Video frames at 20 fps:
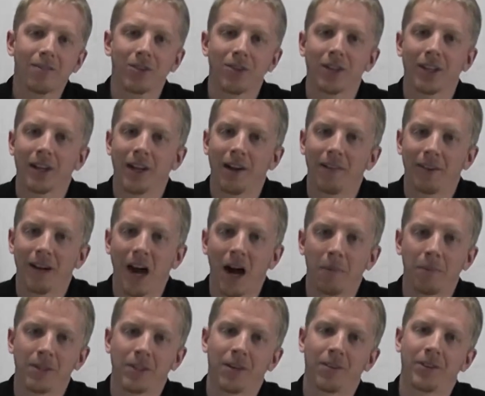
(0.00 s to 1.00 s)
so that you have
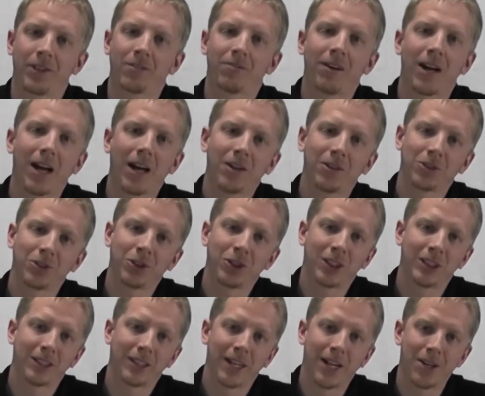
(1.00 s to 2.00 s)
copies of all your files
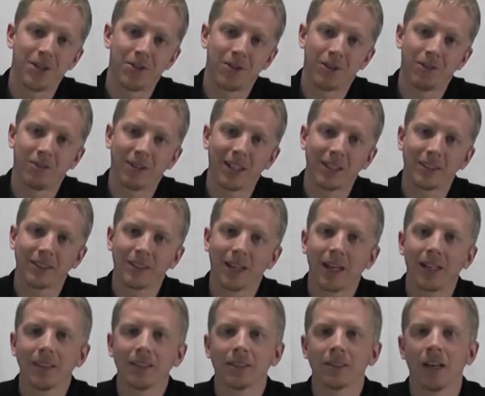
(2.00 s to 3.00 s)
just in case your device
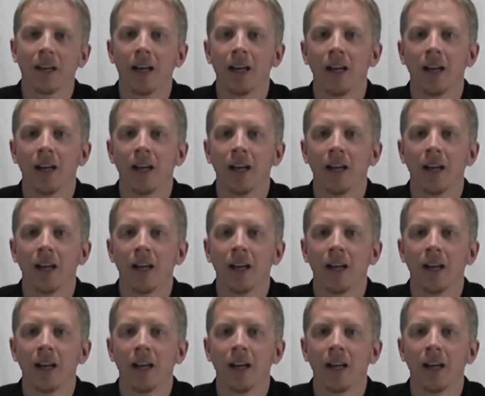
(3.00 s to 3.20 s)
dies.